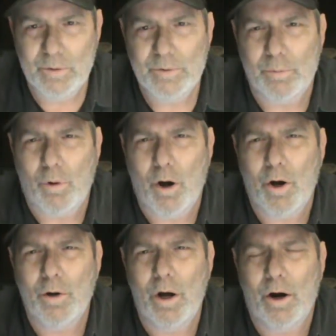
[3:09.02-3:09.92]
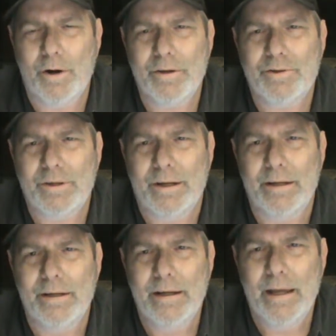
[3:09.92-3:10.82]
the wrong harness in
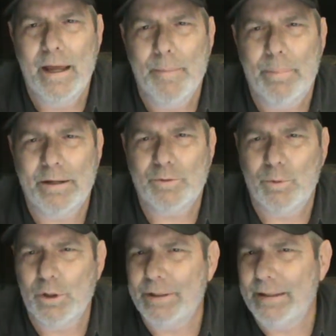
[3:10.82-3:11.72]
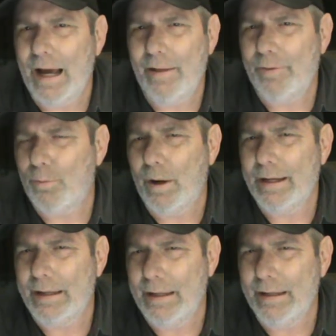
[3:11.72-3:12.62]
it, but it's really not the
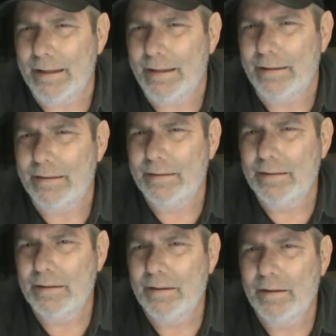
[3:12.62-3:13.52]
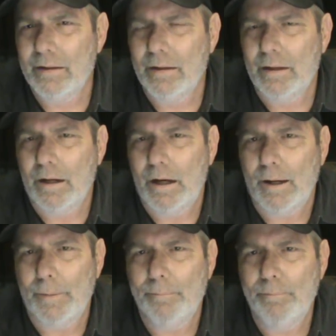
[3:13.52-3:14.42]
right kit.
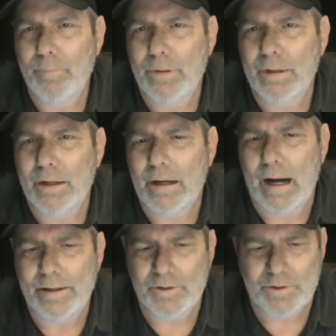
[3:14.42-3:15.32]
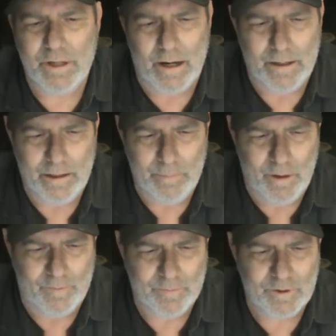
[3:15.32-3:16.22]
I just got an
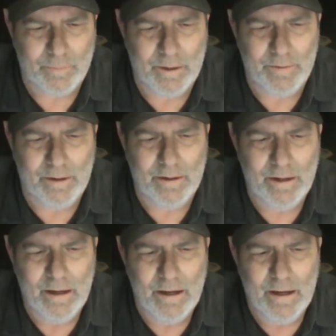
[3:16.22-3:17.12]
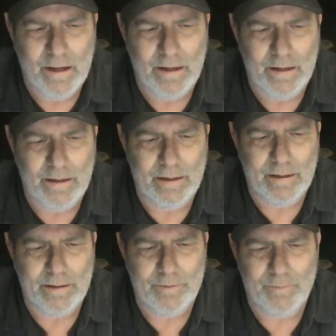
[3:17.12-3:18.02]
email from somebody that
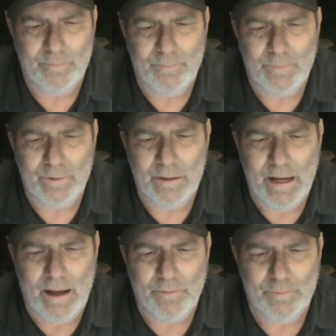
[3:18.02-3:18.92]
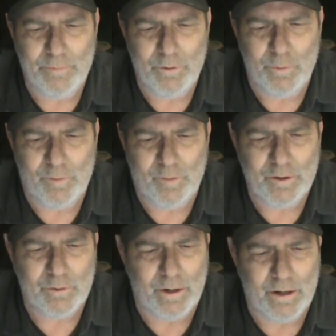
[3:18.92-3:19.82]
he got the new
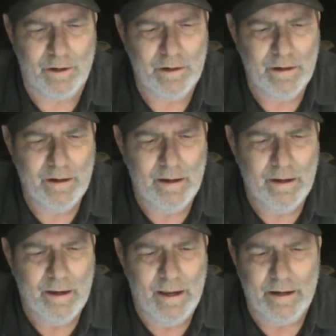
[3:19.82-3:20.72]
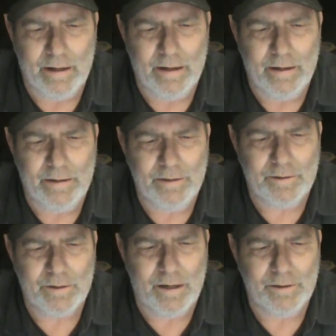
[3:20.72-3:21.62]
refrigerator, and
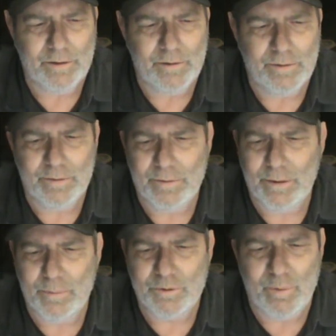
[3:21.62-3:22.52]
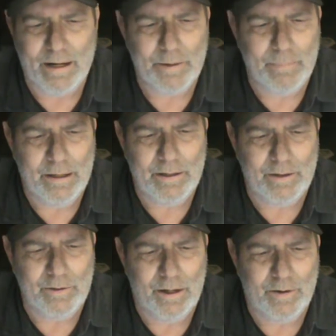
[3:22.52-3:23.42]
it was
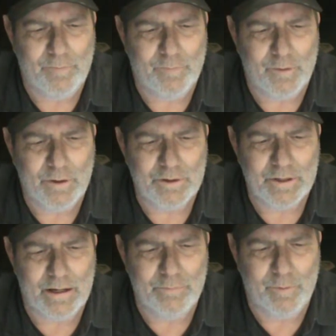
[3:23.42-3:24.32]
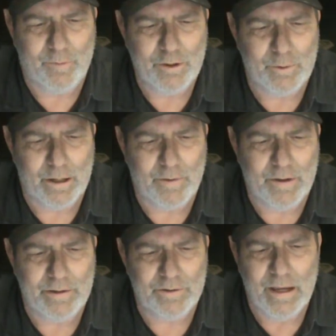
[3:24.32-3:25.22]
recommended for his refrigerator
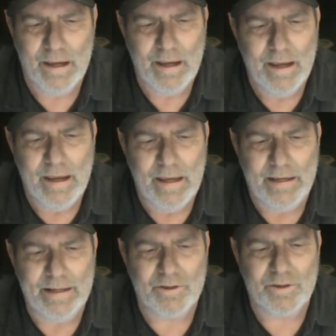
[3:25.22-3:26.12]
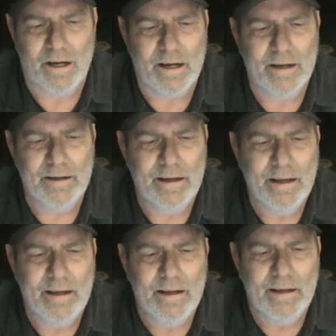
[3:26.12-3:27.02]
that he gets.
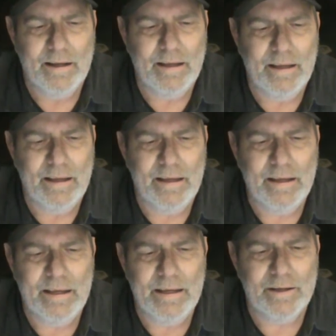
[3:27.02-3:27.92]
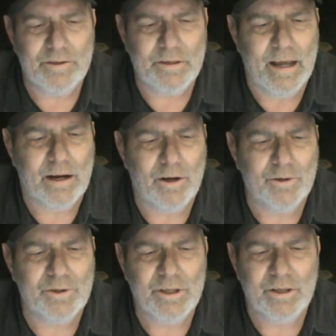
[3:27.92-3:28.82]
E is in Echo,
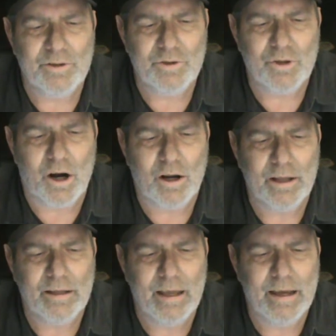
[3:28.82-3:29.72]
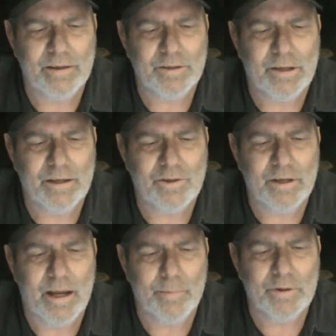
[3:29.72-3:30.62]
C is in Charlie, K is in Kitchen,
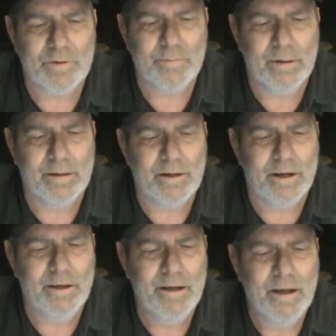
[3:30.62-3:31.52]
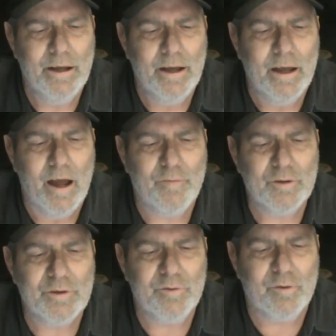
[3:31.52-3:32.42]
M is in Mary, F
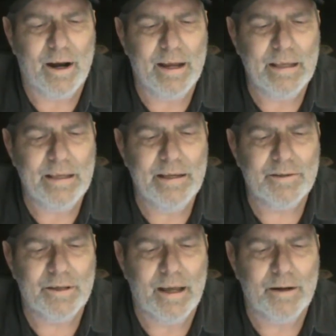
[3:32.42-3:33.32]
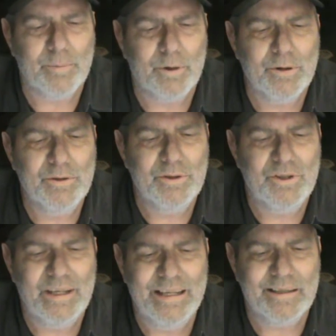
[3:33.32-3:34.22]
is in Frank, E is in Edward,
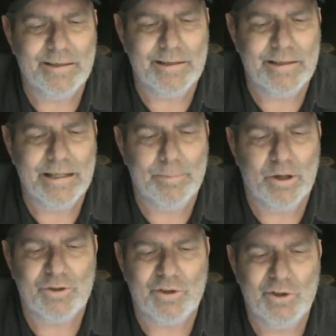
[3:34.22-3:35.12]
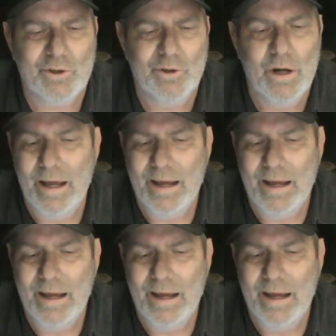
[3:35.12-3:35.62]
Z is in Zebra 2,